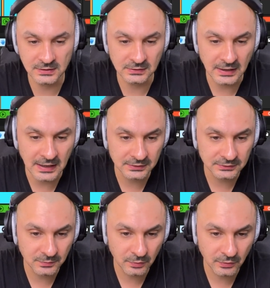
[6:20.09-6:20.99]
Alter
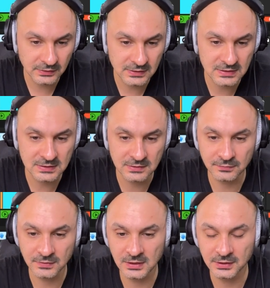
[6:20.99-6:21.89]
Boy. This is a
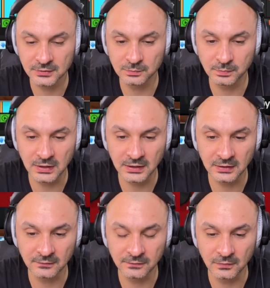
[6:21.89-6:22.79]
really good
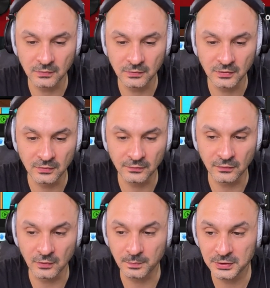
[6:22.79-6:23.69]
plugin
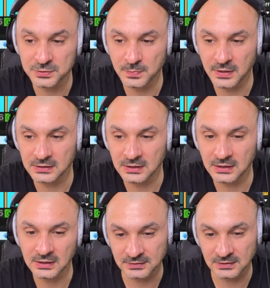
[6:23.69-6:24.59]
for pitch
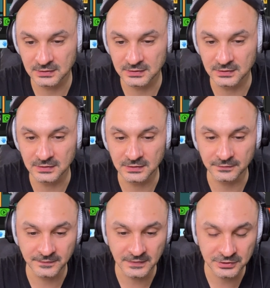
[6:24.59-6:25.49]
bending. The
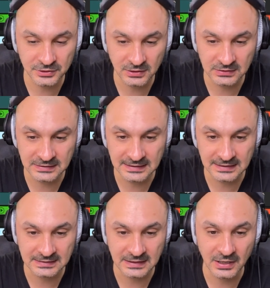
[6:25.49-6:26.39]
feature
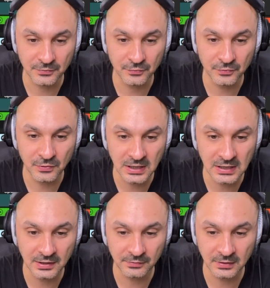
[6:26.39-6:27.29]
that I
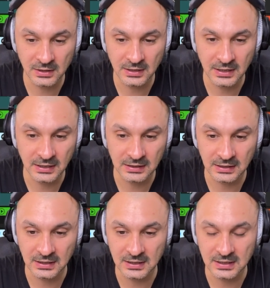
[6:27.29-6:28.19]
really like
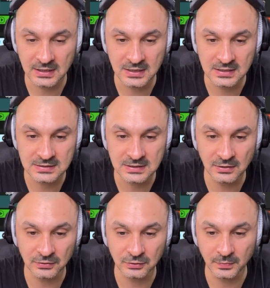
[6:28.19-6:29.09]
is the
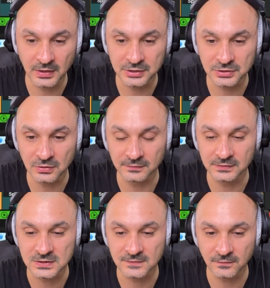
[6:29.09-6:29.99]
automation of
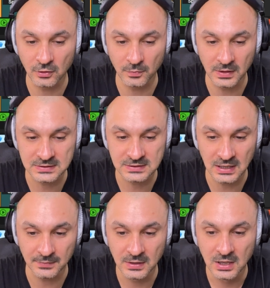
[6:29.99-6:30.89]
these formats.
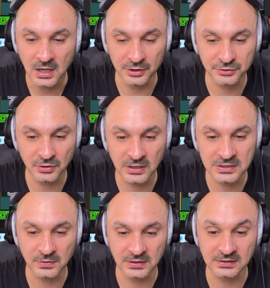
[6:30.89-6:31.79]
Now I'll show you guys
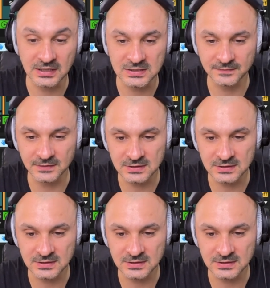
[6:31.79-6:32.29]
what it does first.